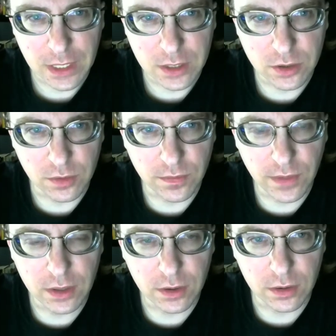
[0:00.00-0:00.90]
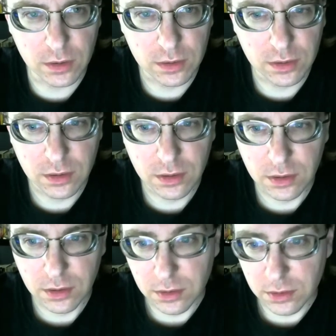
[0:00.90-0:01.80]
So failure.
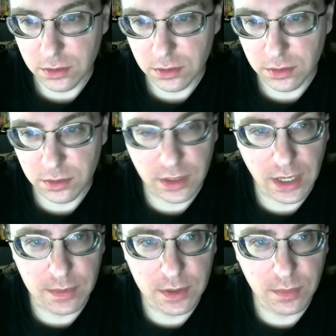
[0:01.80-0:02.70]
Captain